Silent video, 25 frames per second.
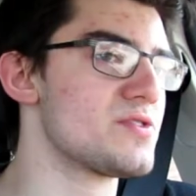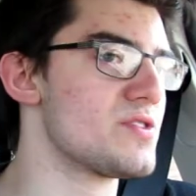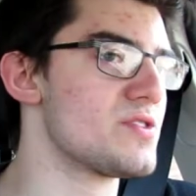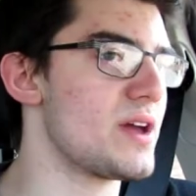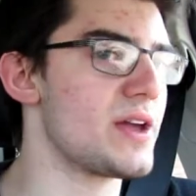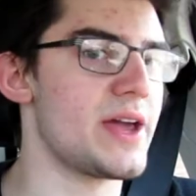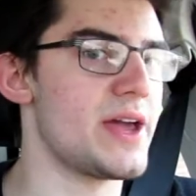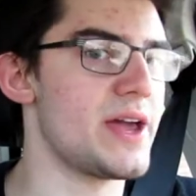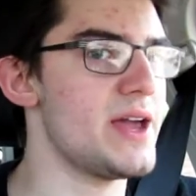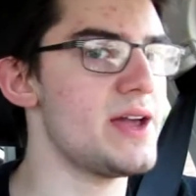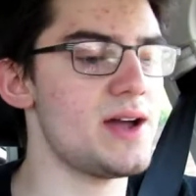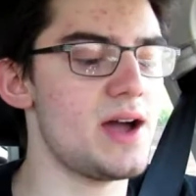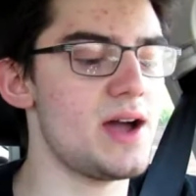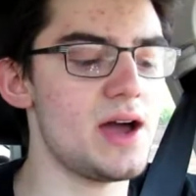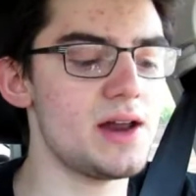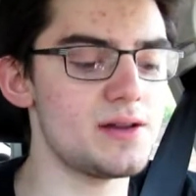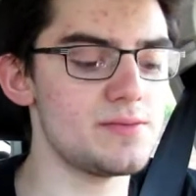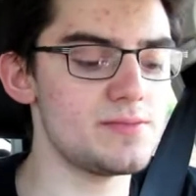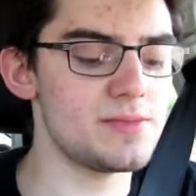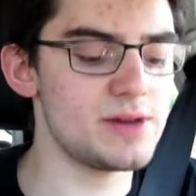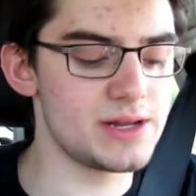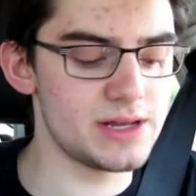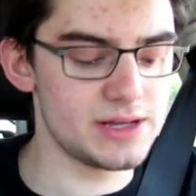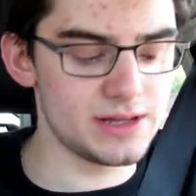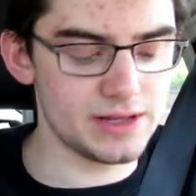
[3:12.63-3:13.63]
It's like, hang on
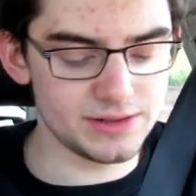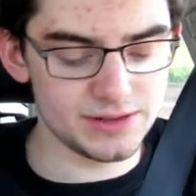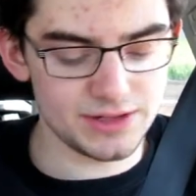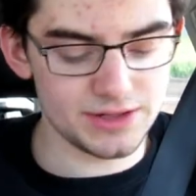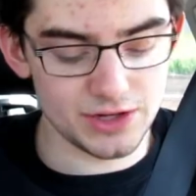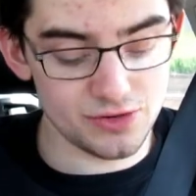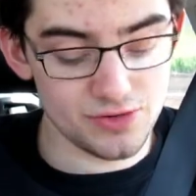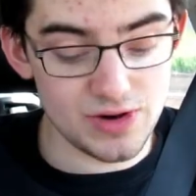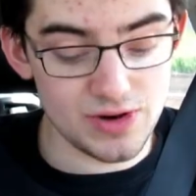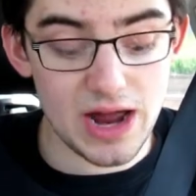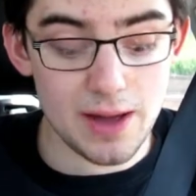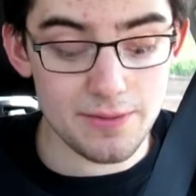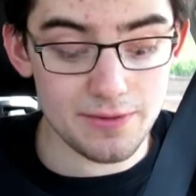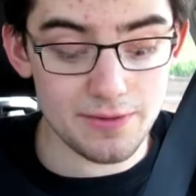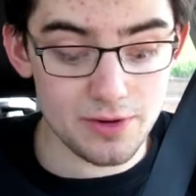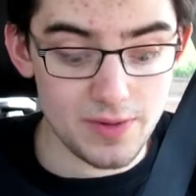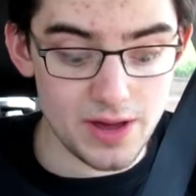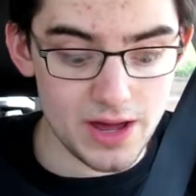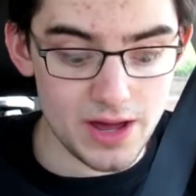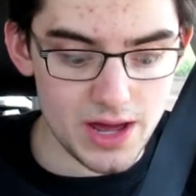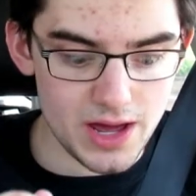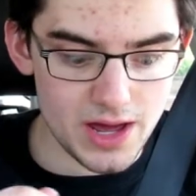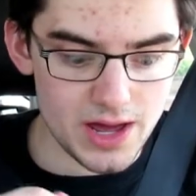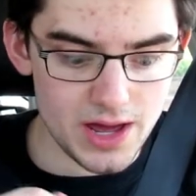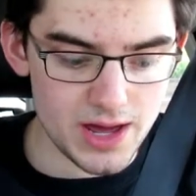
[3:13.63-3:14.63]
a minute. it's like, grab your
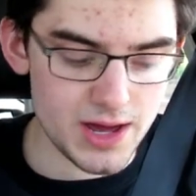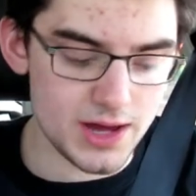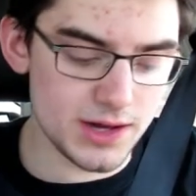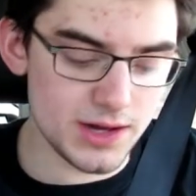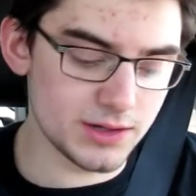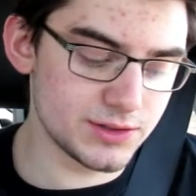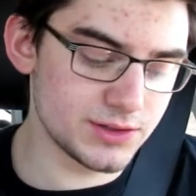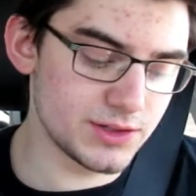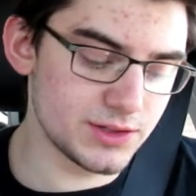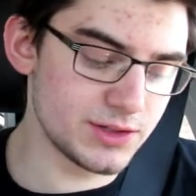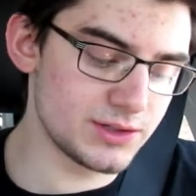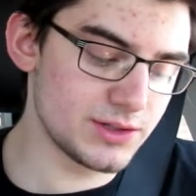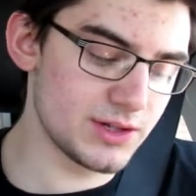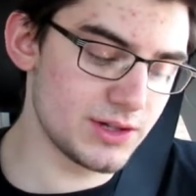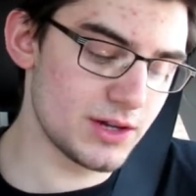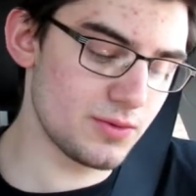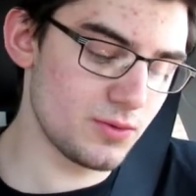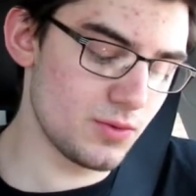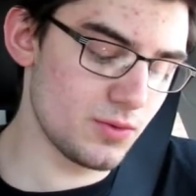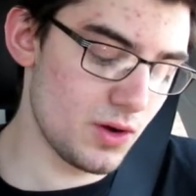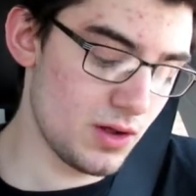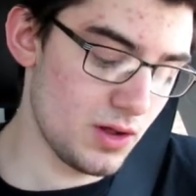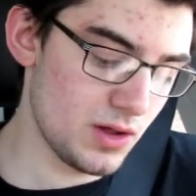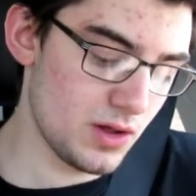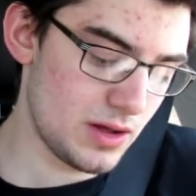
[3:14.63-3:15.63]
bags. It's like,
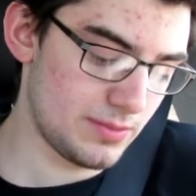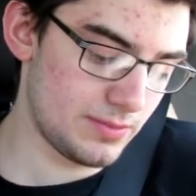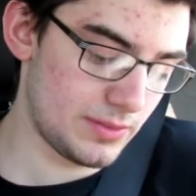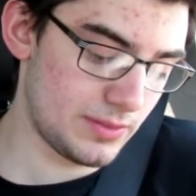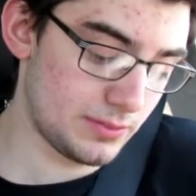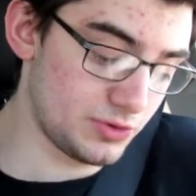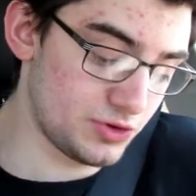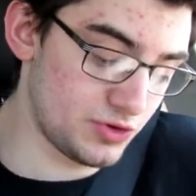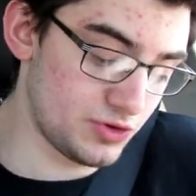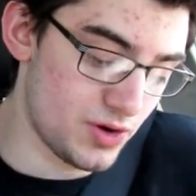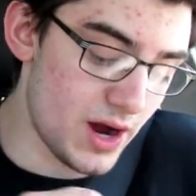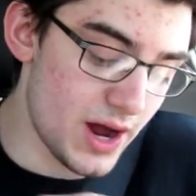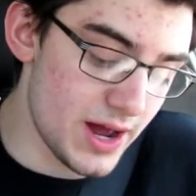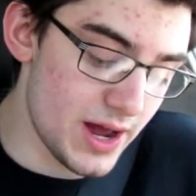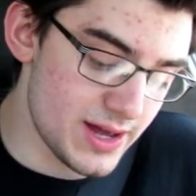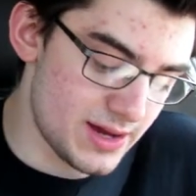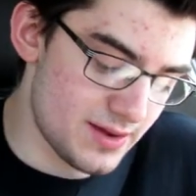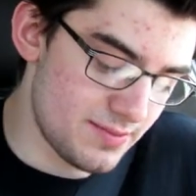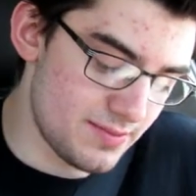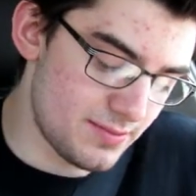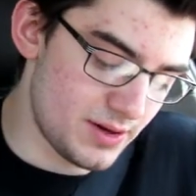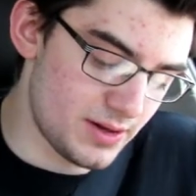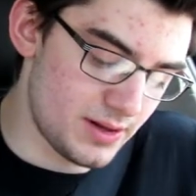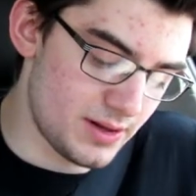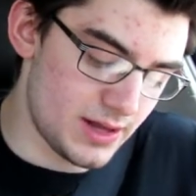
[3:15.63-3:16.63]
well, I'm, I'm
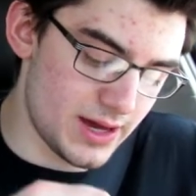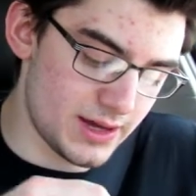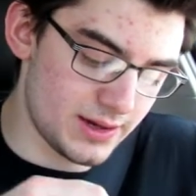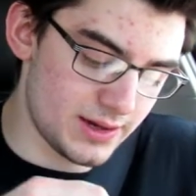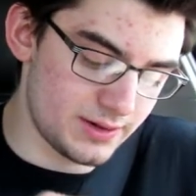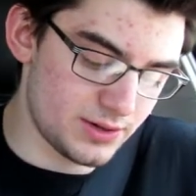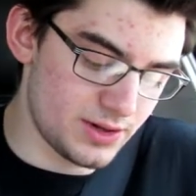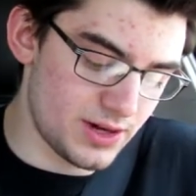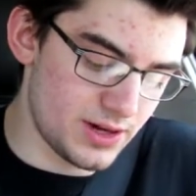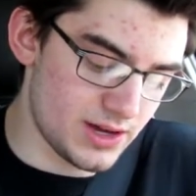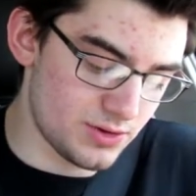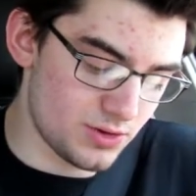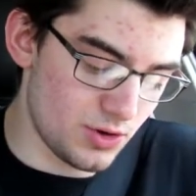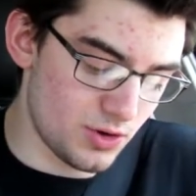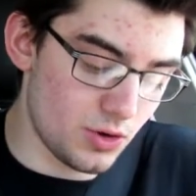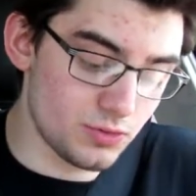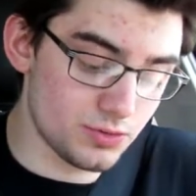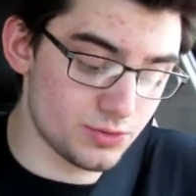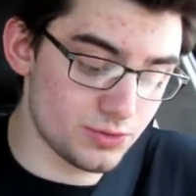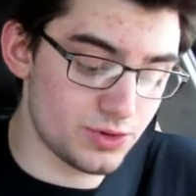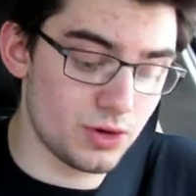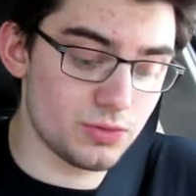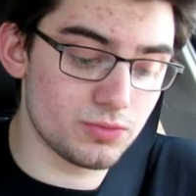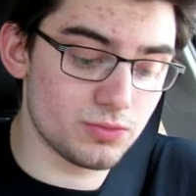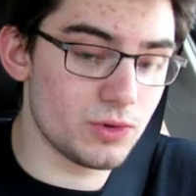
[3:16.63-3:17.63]
trying, but like,
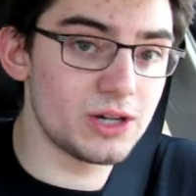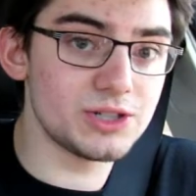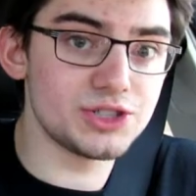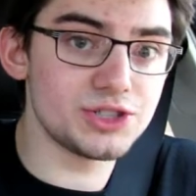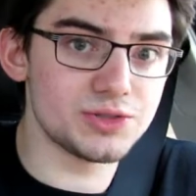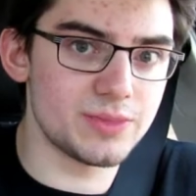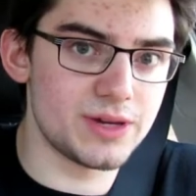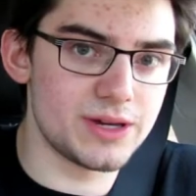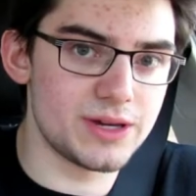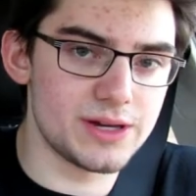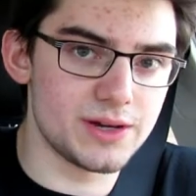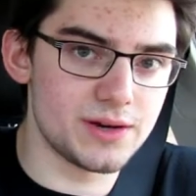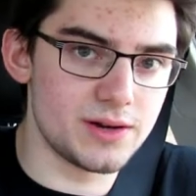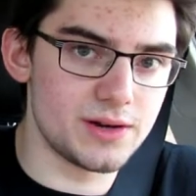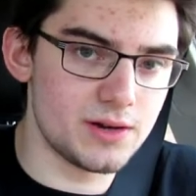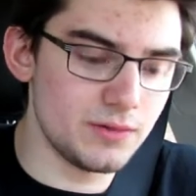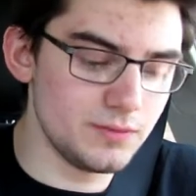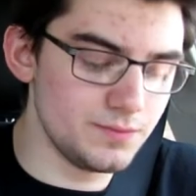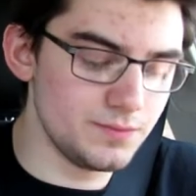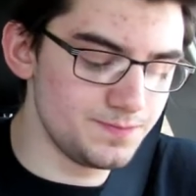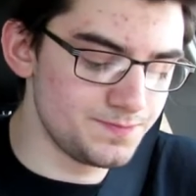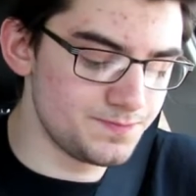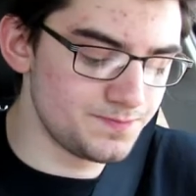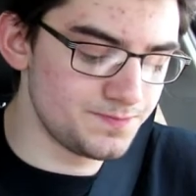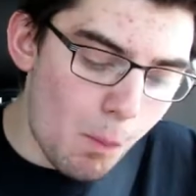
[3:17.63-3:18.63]
don't don't rush me, you
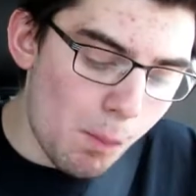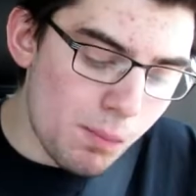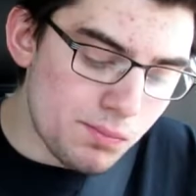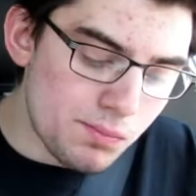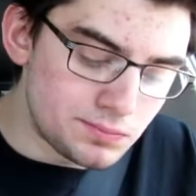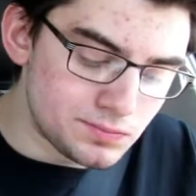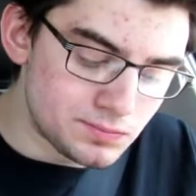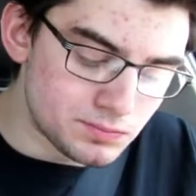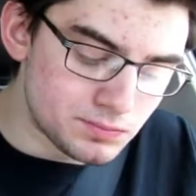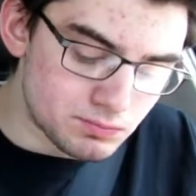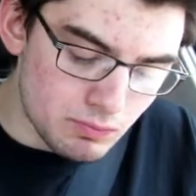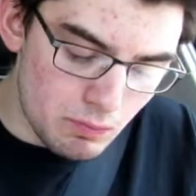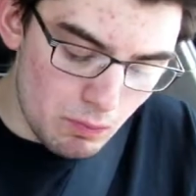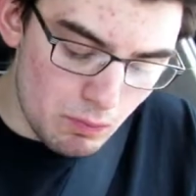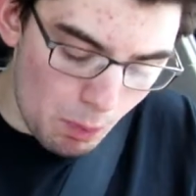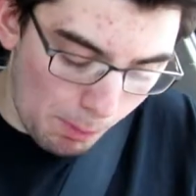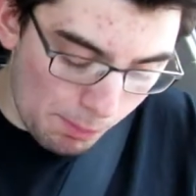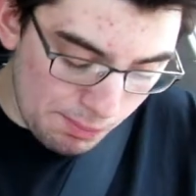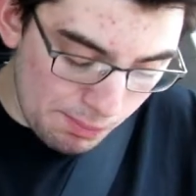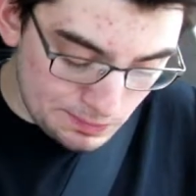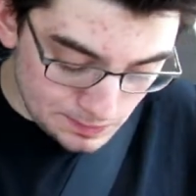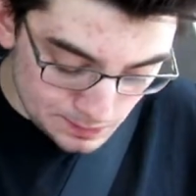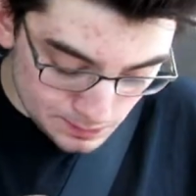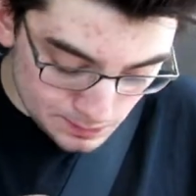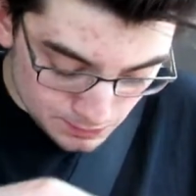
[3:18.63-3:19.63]
know?
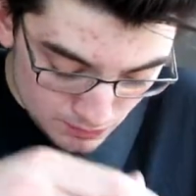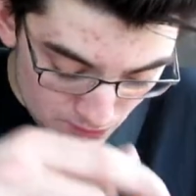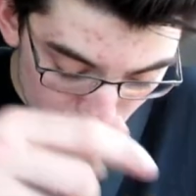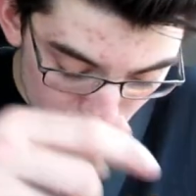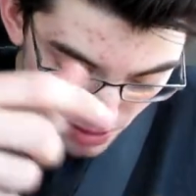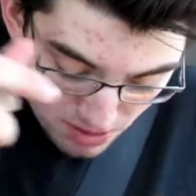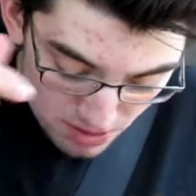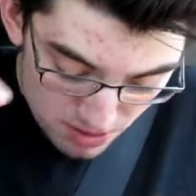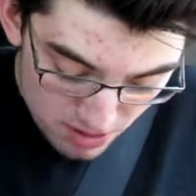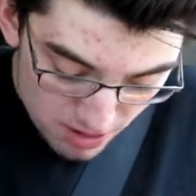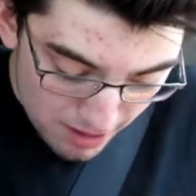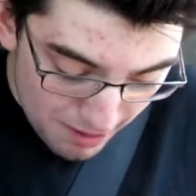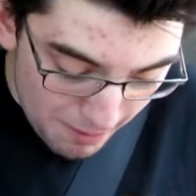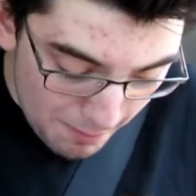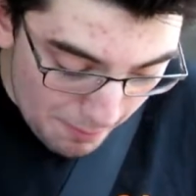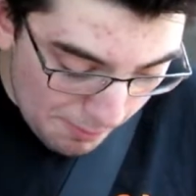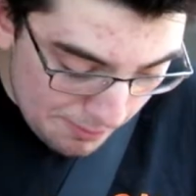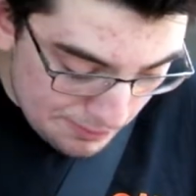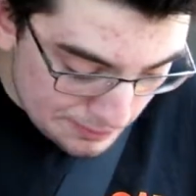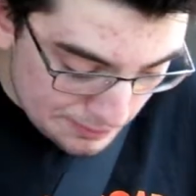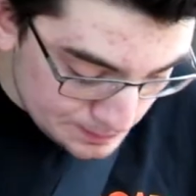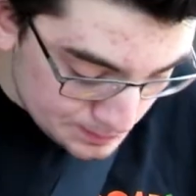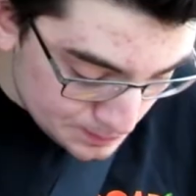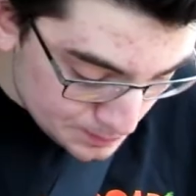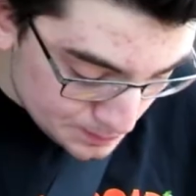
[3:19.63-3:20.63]

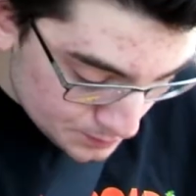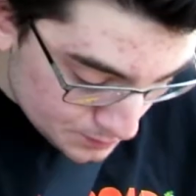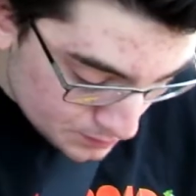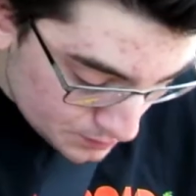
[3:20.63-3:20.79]
Mm-hmm.